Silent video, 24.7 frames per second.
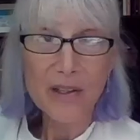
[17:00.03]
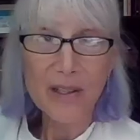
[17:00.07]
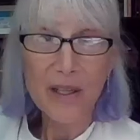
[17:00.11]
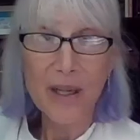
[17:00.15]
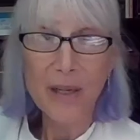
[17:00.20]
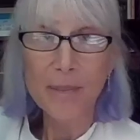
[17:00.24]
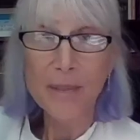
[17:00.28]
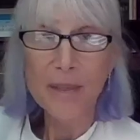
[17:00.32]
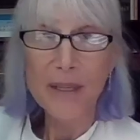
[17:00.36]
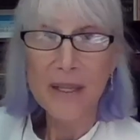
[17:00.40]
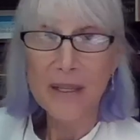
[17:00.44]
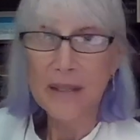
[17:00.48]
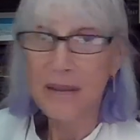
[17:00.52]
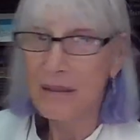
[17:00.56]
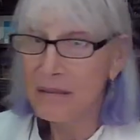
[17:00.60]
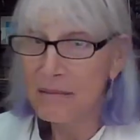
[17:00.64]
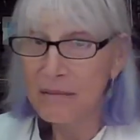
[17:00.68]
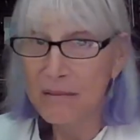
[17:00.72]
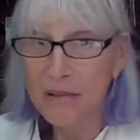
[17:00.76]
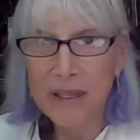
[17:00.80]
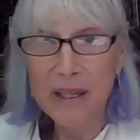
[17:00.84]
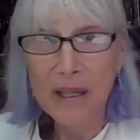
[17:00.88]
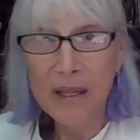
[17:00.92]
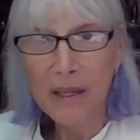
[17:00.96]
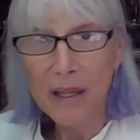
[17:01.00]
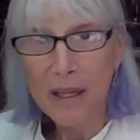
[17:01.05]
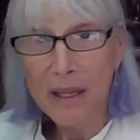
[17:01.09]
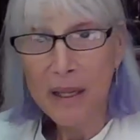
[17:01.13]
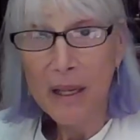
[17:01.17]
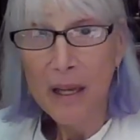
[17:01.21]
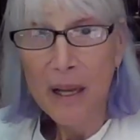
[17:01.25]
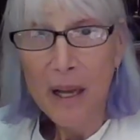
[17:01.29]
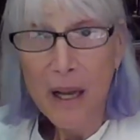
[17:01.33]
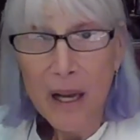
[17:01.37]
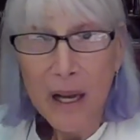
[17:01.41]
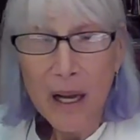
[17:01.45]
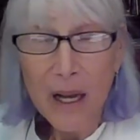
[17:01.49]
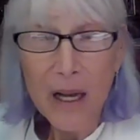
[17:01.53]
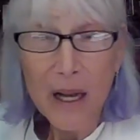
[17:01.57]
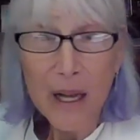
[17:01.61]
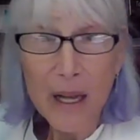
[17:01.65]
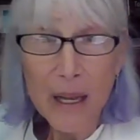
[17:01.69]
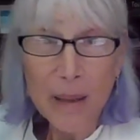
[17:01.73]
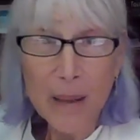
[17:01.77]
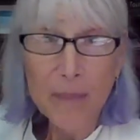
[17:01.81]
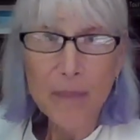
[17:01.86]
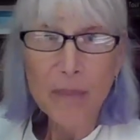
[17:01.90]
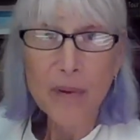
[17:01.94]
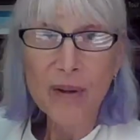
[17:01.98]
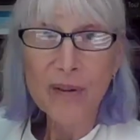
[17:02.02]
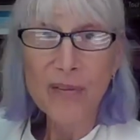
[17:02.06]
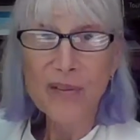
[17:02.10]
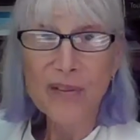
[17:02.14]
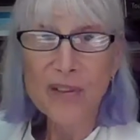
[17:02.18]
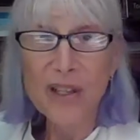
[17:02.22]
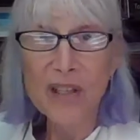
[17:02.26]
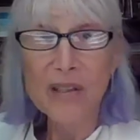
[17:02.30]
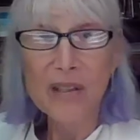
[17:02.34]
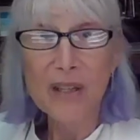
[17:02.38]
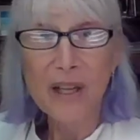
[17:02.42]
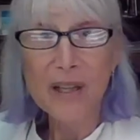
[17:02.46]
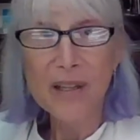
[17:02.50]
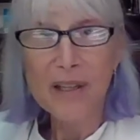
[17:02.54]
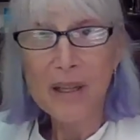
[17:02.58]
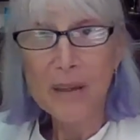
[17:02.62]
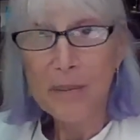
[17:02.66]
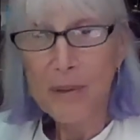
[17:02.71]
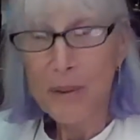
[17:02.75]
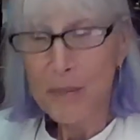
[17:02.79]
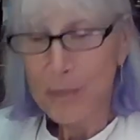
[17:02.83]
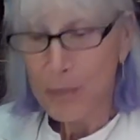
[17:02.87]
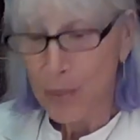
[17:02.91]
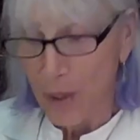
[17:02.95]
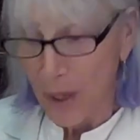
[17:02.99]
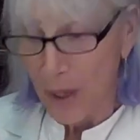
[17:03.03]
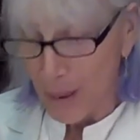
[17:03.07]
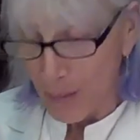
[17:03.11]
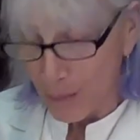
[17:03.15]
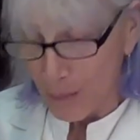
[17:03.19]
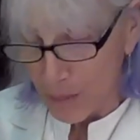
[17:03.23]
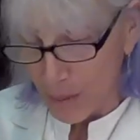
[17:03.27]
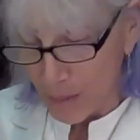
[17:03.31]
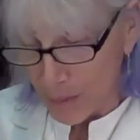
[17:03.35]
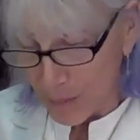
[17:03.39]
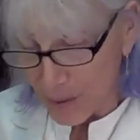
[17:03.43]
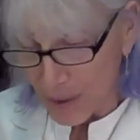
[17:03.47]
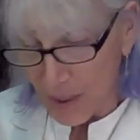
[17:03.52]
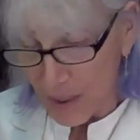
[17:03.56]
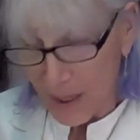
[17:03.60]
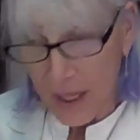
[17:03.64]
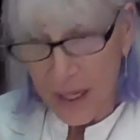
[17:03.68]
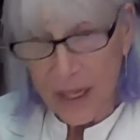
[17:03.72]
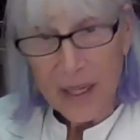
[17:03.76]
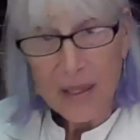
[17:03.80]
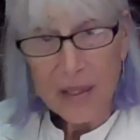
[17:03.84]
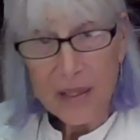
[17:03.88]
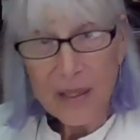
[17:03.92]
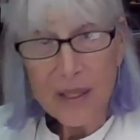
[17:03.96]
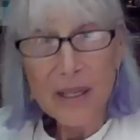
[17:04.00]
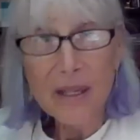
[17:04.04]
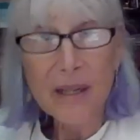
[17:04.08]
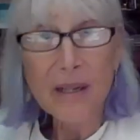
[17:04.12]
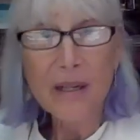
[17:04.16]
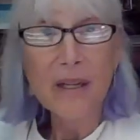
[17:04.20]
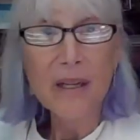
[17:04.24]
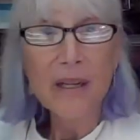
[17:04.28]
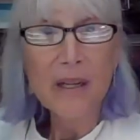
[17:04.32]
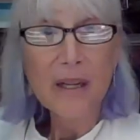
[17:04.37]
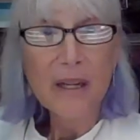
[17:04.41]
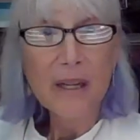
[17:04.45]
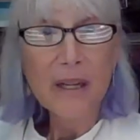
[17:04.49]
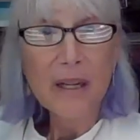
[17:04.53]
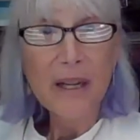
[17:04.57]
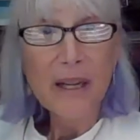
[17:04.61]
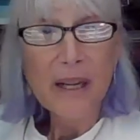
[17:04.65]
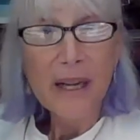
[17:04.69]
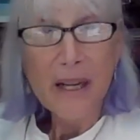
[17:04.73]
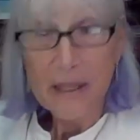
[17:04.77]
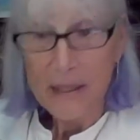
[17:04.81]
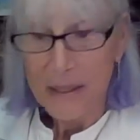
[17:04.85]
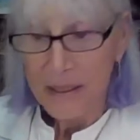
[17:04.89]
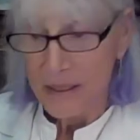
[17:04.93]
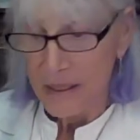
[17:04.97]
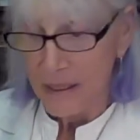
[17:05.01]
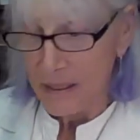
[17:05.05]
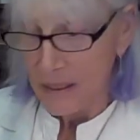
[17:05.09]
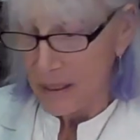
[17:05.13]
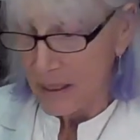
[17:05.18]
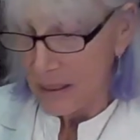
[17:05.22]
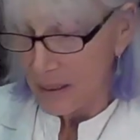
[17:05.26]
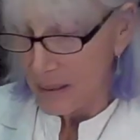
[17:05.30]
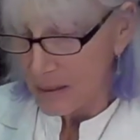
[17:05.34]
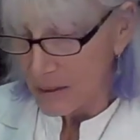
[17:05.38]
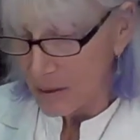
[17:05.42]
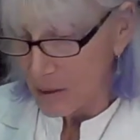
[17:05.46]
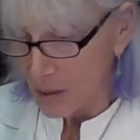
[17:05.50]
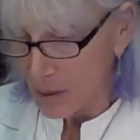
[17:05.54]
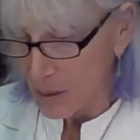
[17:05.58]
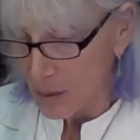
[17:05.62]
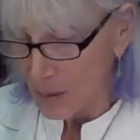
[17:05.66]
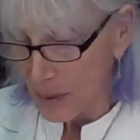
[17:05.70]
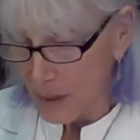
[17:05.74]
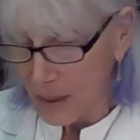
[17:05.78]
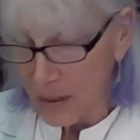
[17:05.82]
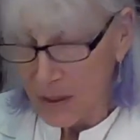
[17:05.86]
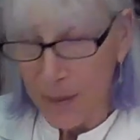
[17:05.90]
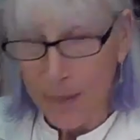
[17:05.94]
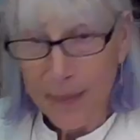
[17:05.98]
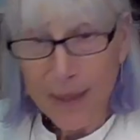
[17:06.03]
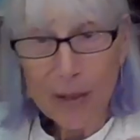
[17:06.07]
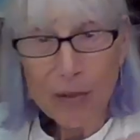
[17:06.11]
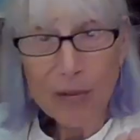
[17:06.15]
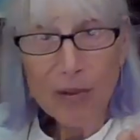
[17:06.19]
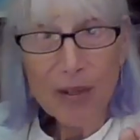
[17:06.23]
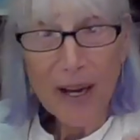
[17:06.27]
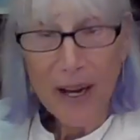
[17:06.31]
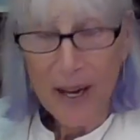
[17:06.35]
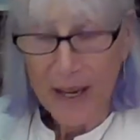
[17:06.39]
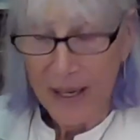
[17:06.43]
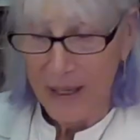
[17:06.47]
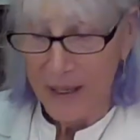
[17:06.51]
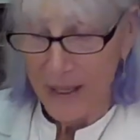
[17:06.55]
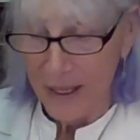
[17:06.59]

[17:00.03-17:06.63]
I mean, really, we've seen nothing but problems. And so it's about diet and